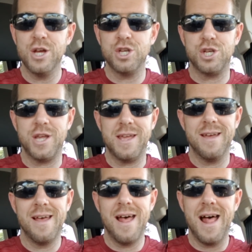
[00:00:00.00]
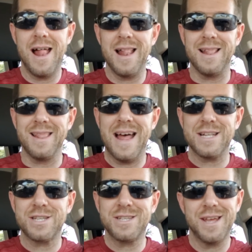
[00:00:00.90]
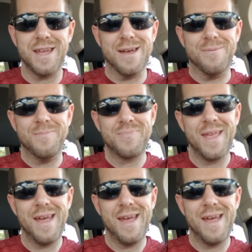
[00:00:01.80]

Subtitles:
She lets him